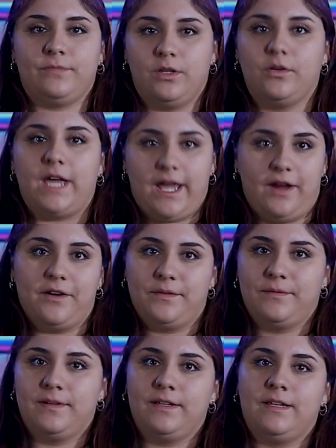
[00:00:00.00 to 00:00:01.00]
You care.
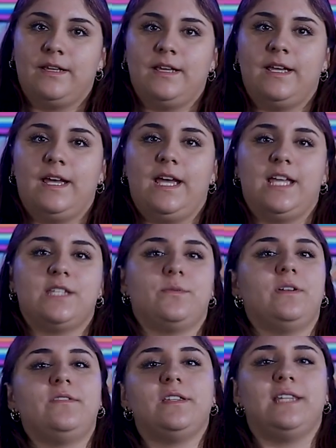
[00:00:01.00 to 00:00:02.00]
It's
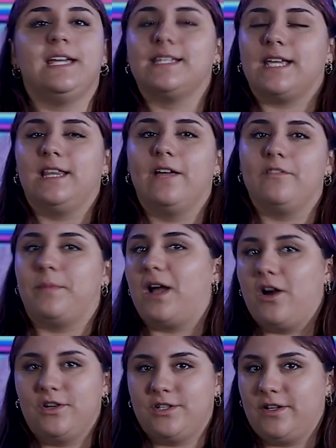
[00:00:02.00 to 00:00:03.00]
one of the things I love
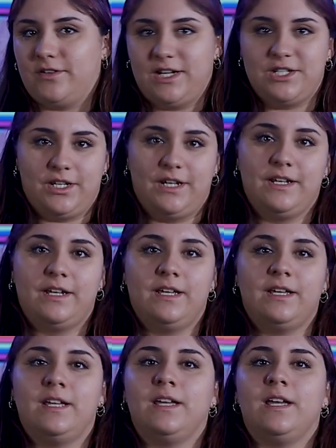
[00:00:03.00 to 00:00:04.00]
about our generation.
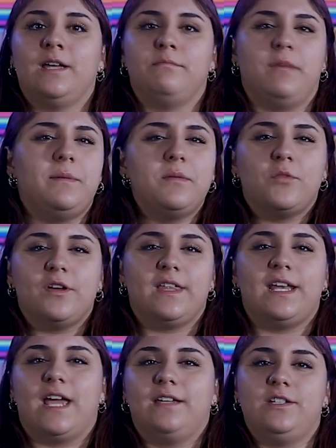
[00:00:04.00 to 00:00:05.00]
Maybe more
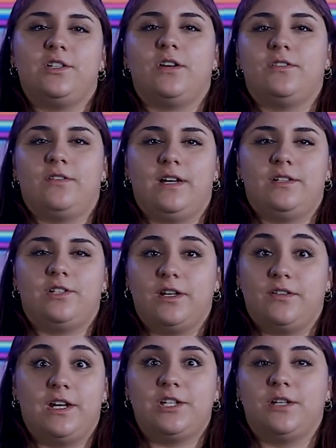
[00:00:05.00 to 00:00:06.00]
than any gener
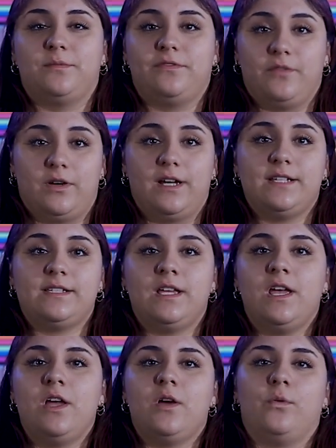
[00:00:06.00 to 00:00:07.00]
generation before us,
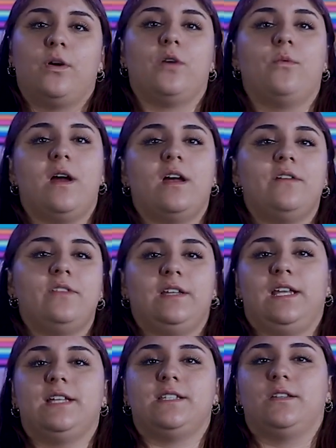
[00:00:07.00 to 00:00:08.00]
we're aware of the
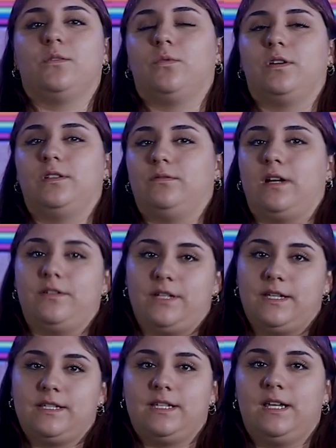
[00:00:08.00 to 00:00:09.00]
needs in the world around
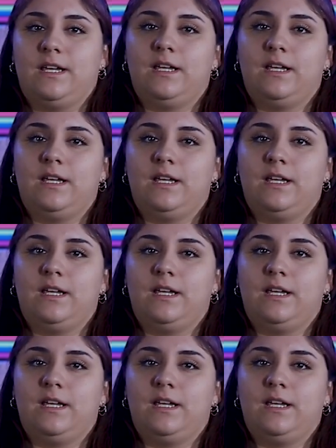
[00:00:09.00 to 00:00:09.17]
us.